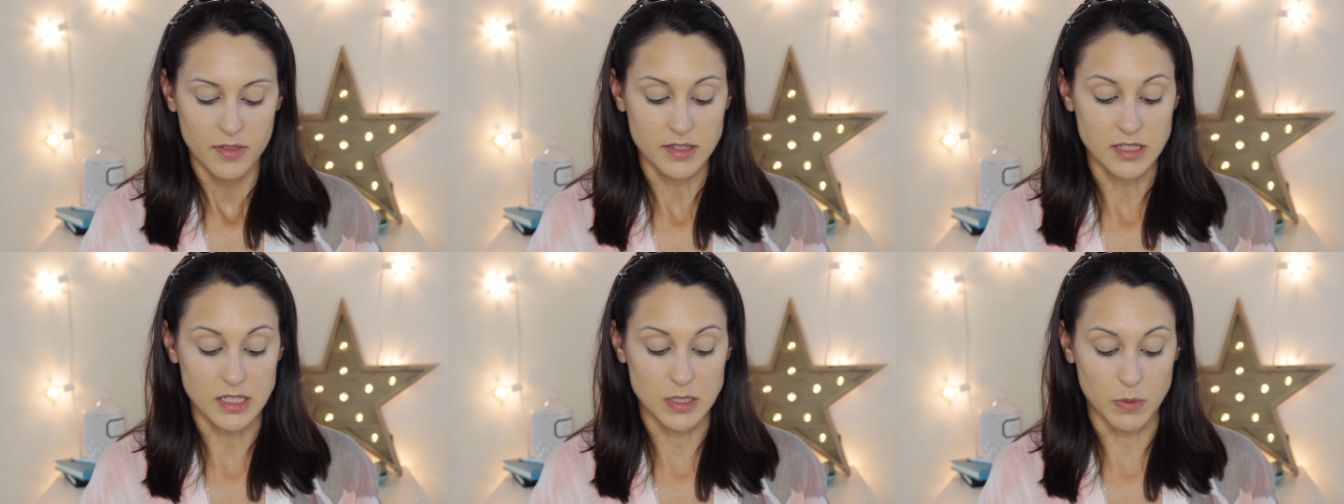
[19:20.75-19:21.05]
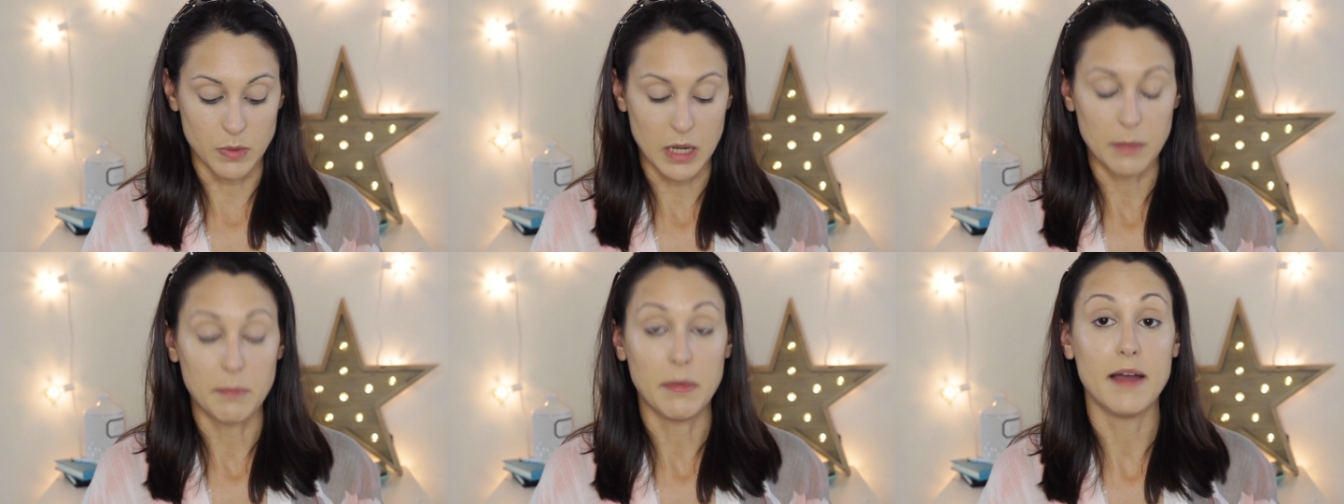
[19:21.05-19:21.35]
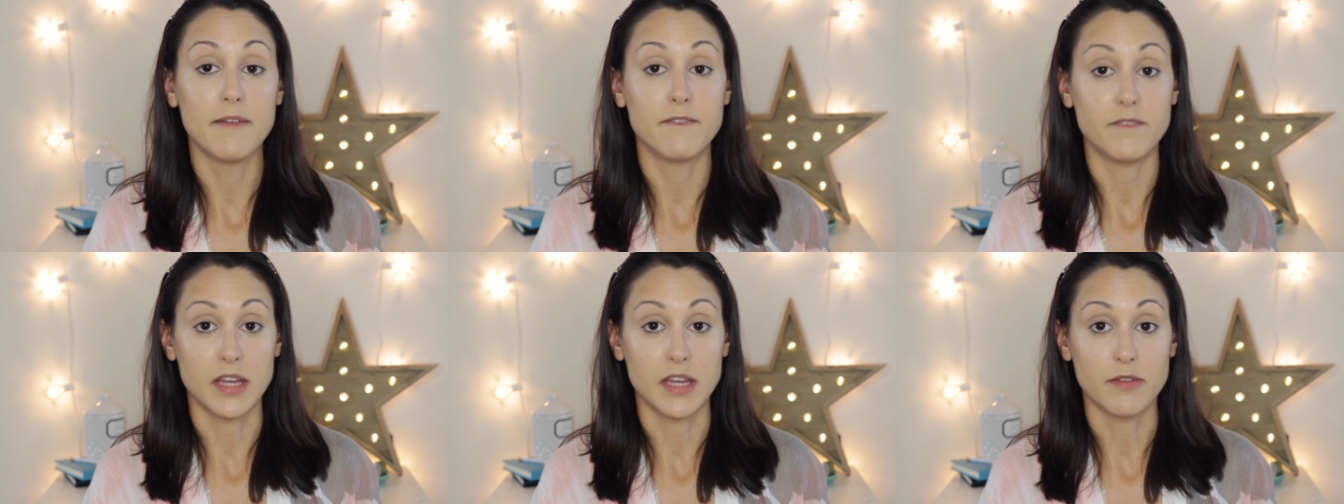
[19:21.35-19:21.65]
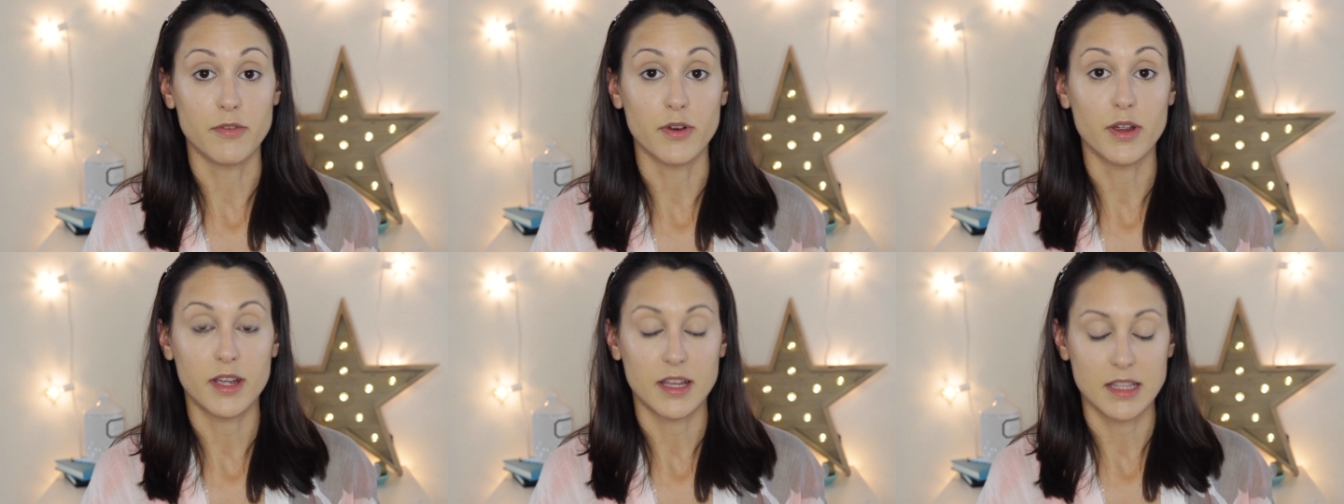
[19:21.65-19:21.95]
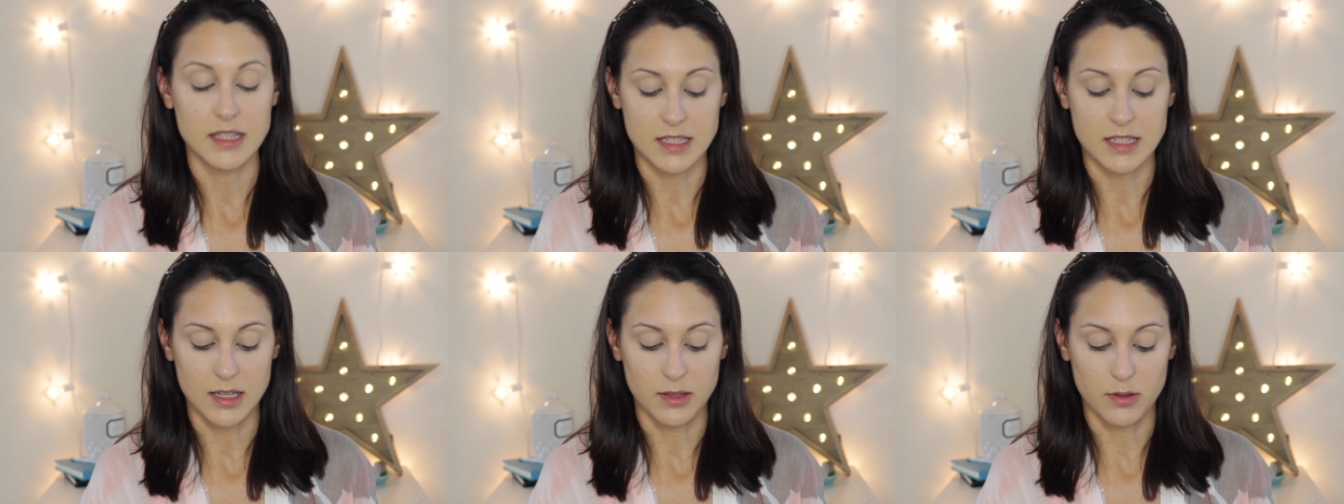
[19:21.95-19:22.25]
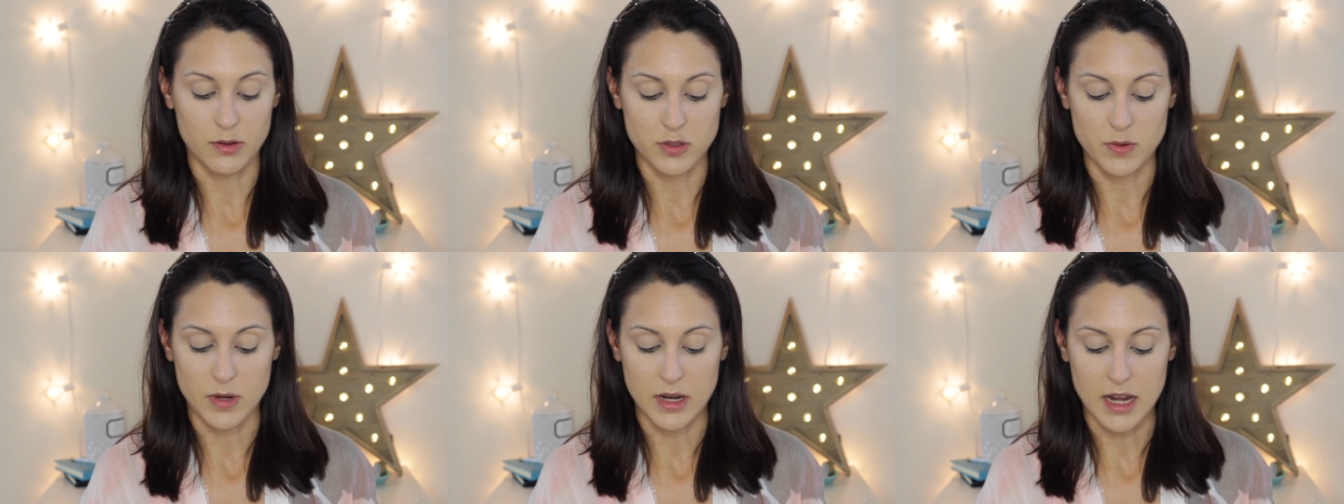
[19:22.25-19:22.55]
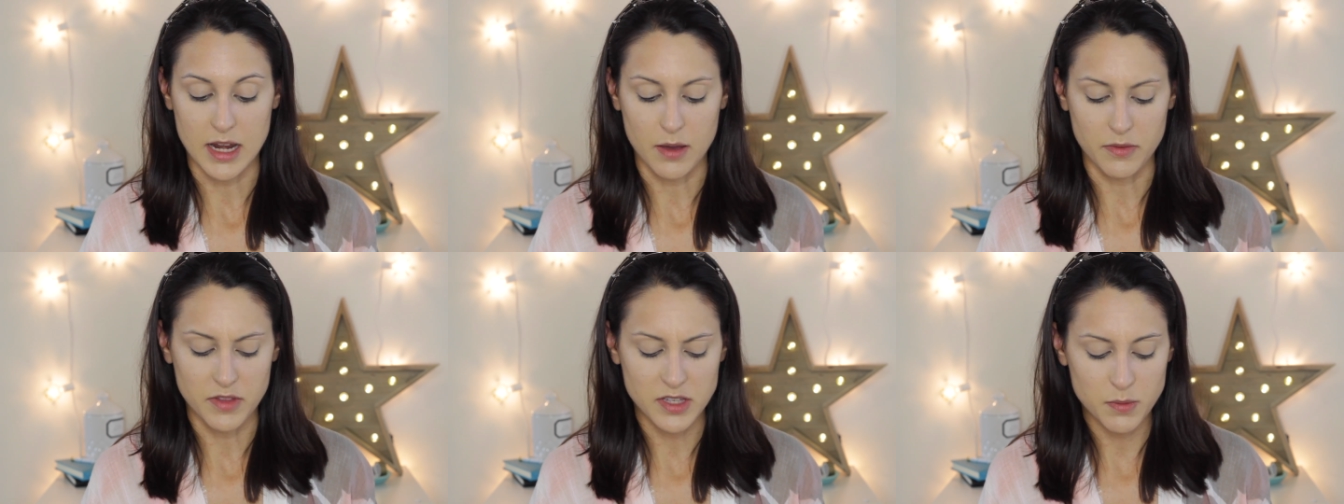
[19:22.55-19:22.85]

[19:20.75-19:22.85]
This is one of my favorite concealers right now.